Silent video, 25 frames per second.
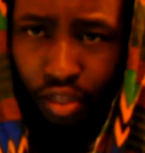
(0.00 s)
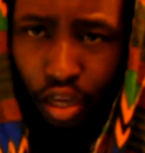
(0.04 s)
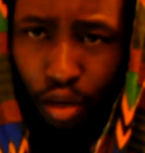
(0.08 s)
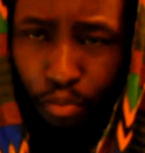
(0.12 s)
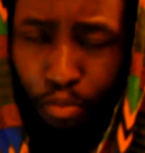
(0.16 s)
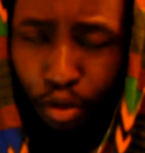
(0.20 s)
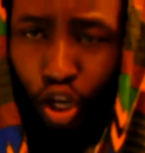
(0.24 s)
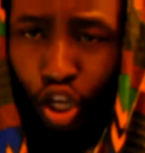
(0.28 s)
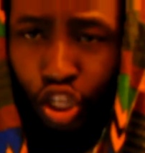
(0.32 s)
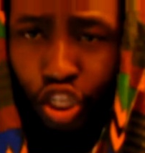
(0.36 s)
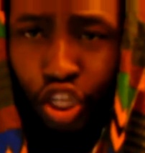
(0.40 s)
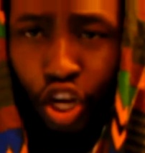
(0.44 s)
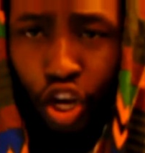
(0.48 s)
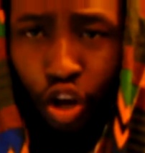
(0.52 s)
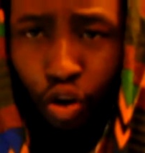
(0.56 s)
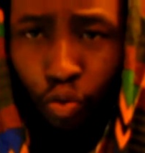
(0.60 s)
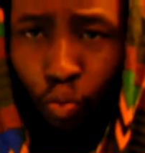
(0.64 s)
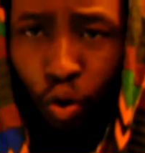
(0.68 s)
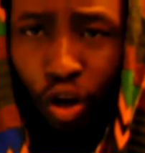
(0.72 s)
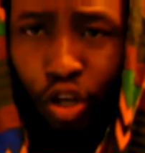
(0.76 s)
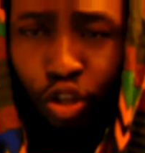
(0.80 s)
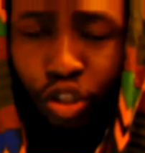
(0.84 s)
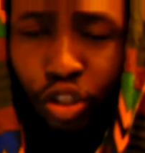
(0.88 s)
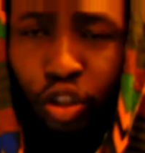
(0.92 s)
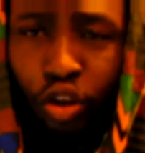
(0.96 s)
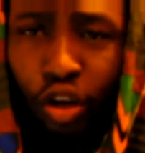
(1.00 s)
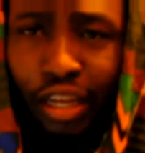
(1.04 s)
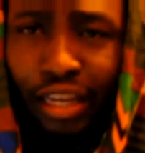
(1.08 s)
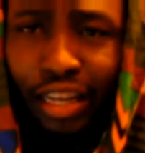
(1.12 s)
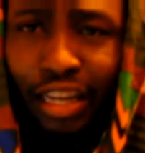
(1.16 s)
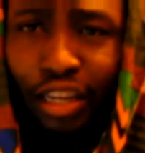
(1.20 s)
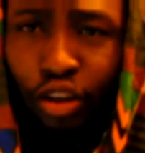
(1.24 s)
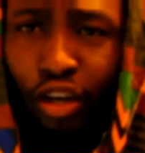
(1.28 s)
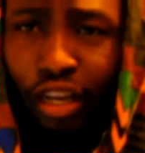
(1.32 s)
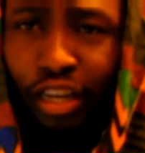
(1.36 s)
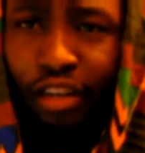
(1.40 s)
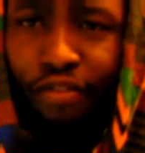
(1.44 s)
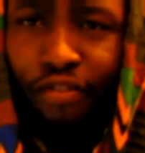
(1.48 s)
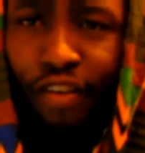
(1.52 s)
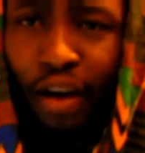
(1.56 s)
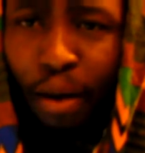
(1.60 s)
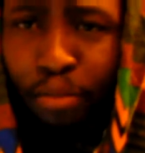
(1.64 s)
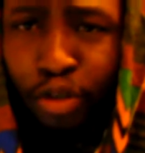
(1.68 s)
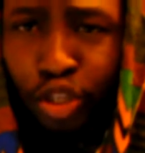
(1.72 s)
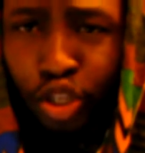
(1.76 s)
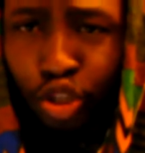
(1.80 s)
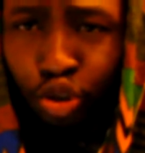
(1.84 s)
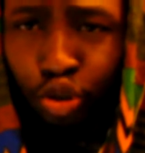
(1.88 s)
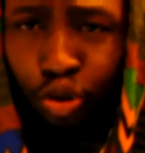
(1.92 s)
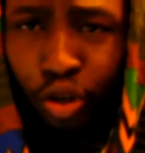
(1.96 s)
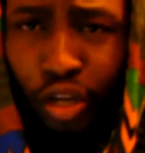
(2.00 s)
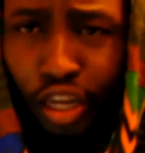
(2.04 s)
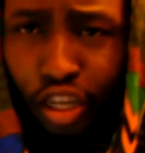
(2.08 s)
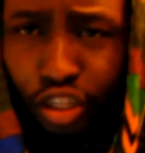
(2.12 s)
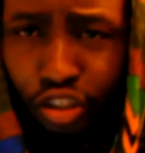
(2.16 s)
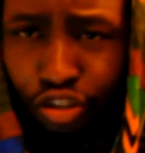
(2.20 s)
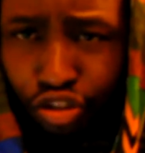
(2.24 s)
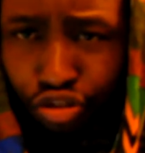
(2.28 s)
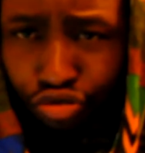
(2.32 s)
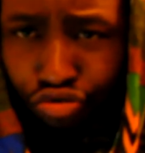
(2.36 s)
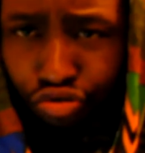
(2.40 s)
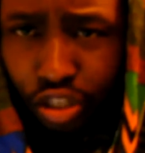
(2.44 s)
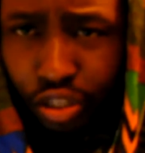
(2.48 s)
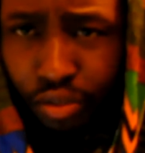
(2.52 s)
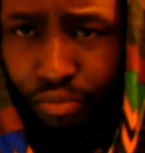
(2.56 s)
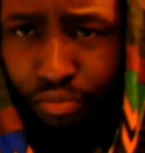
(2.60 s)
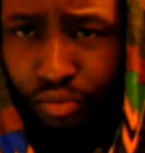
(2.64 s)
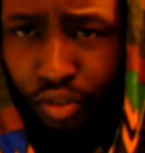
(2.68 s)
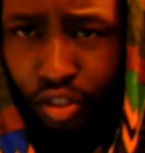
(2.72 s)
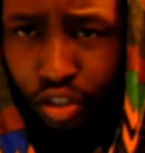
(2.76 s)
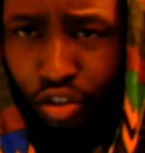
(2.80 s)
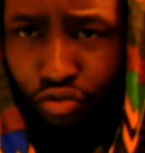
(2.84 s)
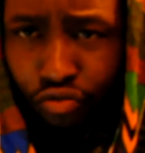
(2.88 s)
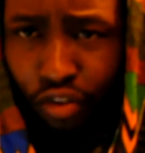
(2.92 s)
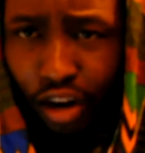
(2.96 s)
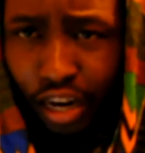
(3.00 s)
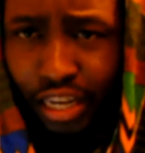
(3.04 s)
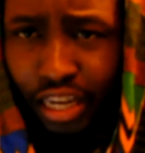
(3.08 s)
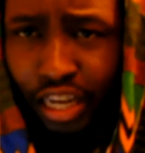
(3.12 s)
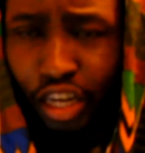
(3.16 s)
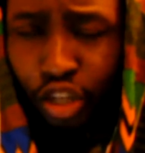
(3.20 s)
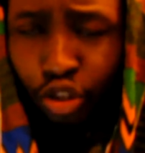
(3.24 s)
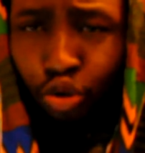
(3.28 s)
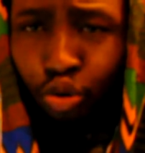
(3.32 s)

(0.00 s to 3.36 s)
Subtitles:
Because when you look at the pharmaceutical industry, right?